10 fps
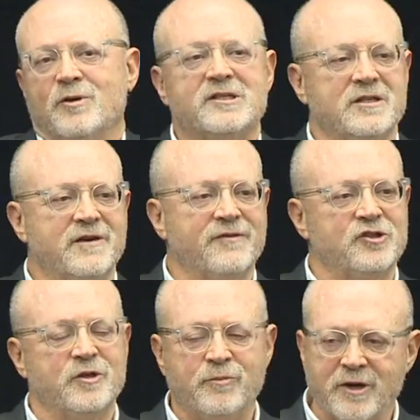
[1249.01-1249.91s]
What's the
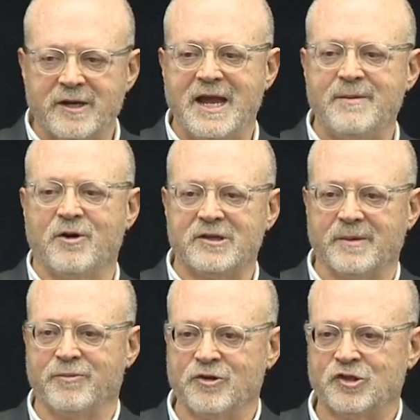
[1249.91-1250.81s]
difference? You put a name on
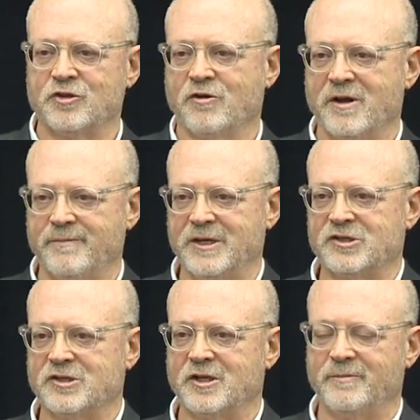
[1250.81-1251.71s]
a person or on a
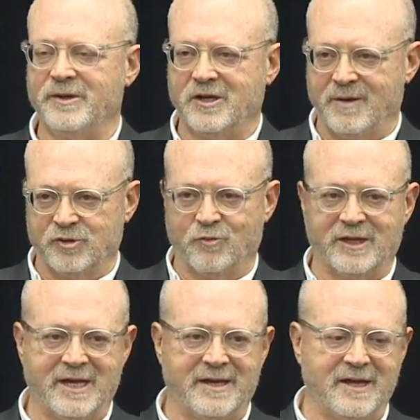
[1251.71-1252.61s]
business and it becomes
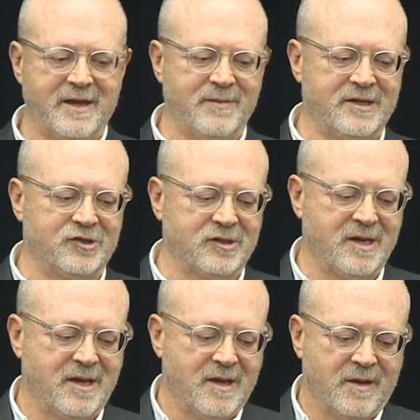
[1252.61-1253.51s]
what that name is.
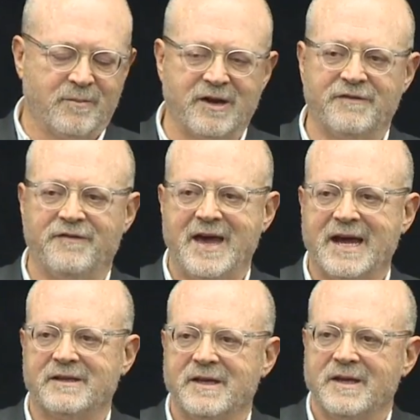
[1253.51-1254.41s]
But in
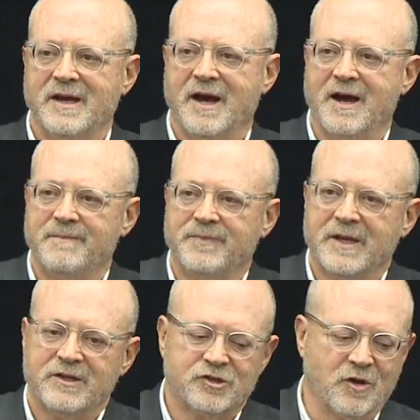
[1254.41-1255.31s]
fact, um,
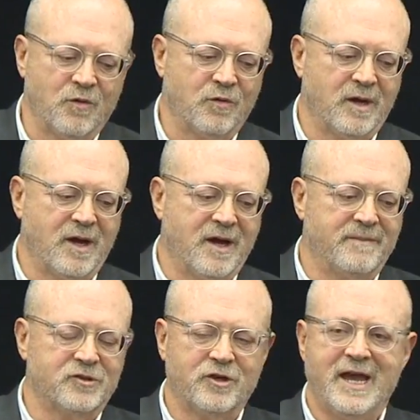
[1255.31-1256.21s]
so, uh,
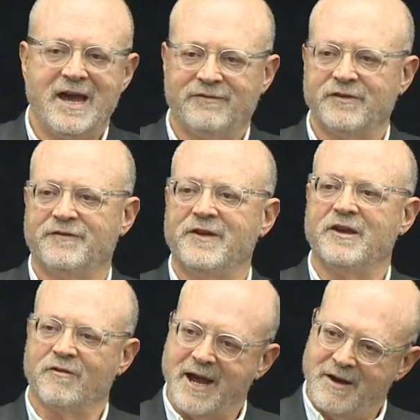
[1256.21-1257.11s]
so you have to
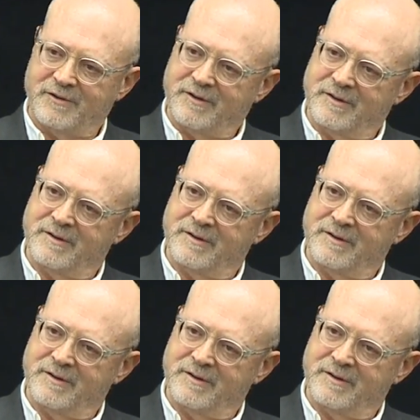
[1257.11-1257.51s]
figure out